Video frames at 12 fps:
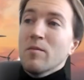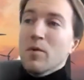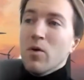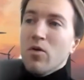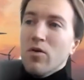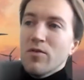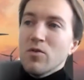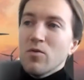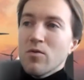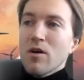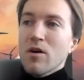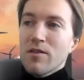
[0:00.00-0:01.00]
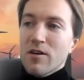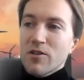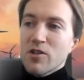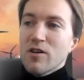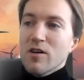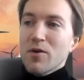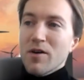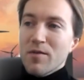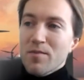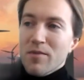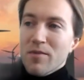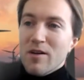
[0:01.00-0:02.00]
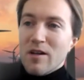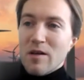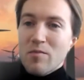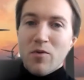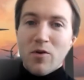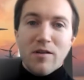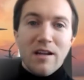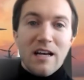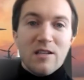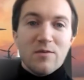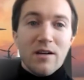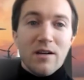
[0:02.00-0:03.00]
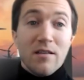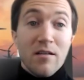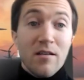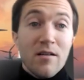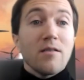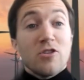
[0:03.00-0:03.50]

both of you are touching upon an important aspect here,